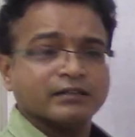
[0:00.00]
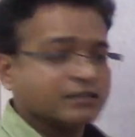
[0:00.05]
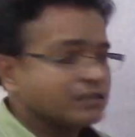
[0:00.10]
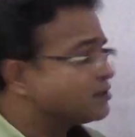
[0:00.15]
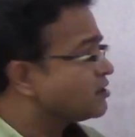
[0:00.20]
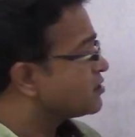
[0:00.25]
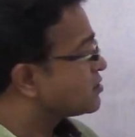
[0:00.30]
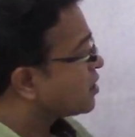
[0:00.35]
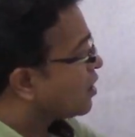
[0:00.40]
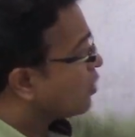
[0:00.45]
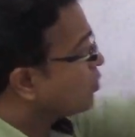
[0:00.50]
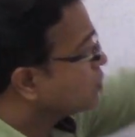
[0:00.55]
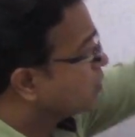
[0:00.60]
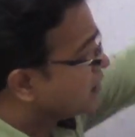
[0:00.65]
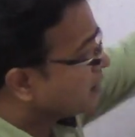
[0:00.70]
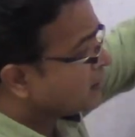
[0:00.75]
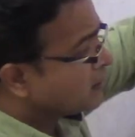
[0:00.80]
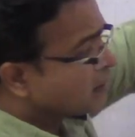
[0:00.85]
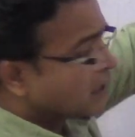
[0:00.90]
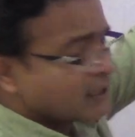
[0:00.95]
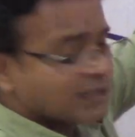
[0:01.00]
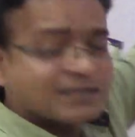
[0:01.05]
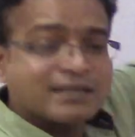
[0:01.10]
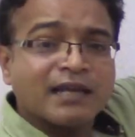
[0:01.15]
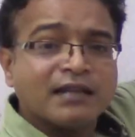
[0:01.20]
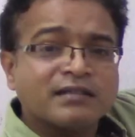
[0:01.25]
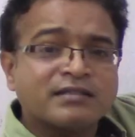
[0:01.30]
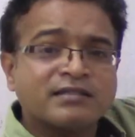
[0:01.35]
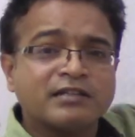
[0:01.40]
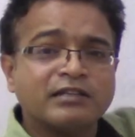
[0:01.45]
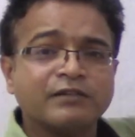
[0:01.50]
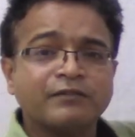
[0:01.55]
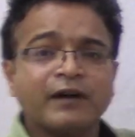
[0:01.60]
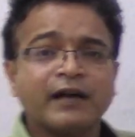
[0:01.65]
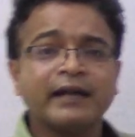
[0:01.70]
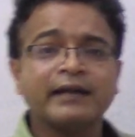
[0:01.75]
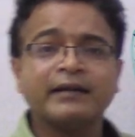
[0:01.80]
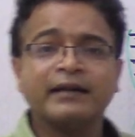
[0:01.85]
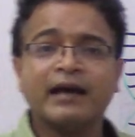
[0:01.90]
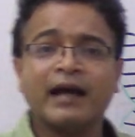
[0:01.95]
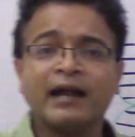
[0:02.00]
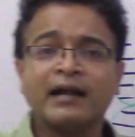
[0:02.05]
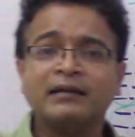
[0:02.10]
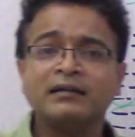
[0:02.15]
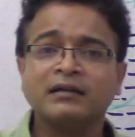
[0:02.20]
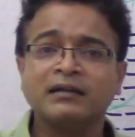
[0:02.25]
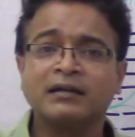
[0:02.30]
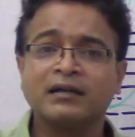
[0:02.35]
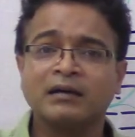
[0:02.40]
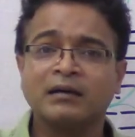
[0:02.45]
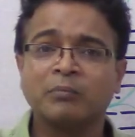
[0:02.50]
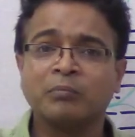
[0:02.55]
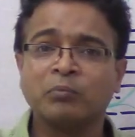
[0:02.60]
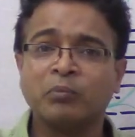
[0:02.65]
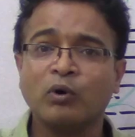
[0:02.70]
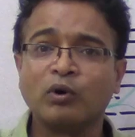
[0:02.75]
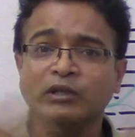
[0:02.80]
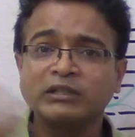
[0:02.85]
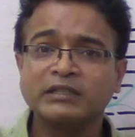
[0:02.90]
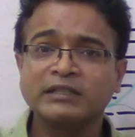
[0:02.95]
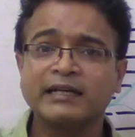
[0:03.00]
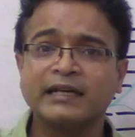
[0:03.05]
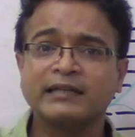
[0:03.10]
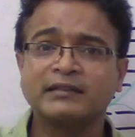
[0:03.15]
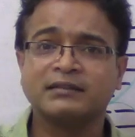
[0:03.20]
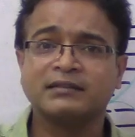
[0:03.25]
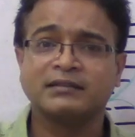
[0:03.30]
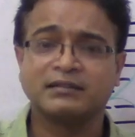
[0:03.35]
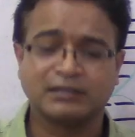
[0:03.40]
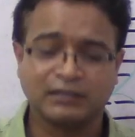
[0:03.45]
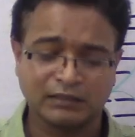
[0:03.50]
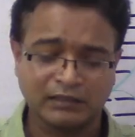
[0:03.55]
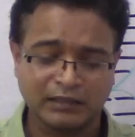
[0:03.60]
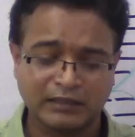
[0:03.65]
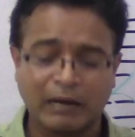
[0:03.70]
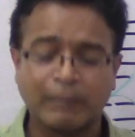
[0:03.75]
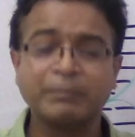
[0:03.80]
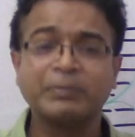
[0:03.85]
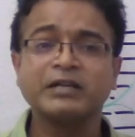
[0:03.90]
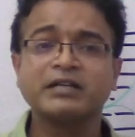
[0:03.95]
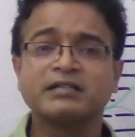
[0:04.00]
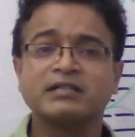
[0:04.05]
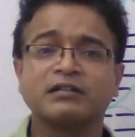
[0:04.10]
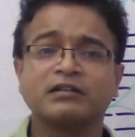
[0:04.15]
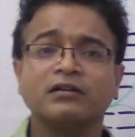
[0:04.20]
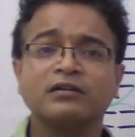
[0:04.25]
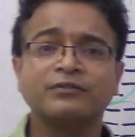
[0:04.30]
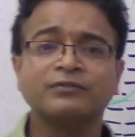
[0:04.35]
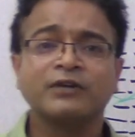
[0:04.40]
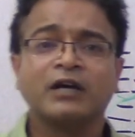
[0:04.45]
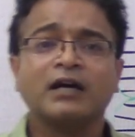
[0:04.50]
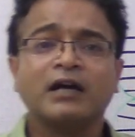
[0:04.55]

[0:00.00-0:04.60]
This is how the cells divide and both get the complete set of